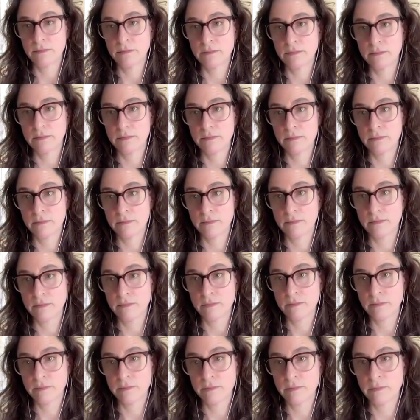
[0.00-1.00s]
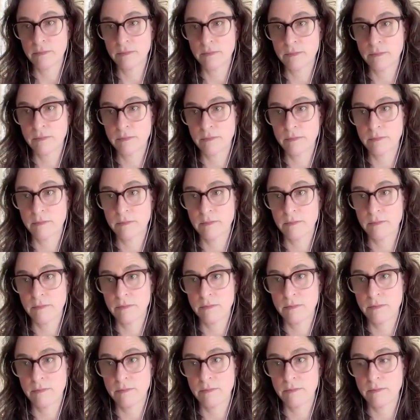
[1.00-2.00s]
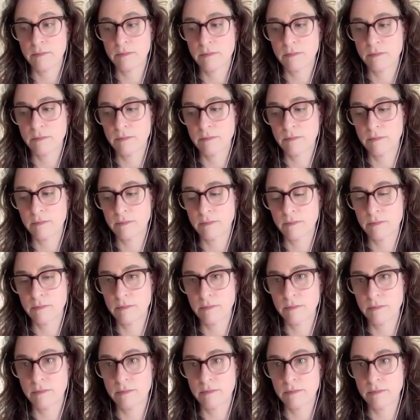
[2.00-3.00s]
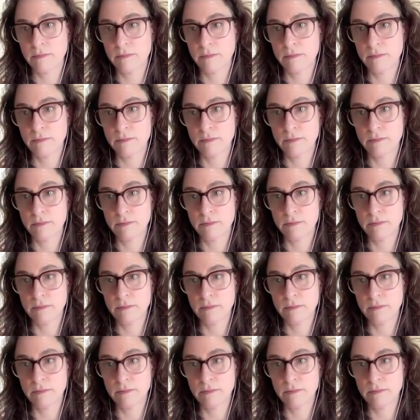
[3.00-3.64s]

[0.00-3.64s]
(silent)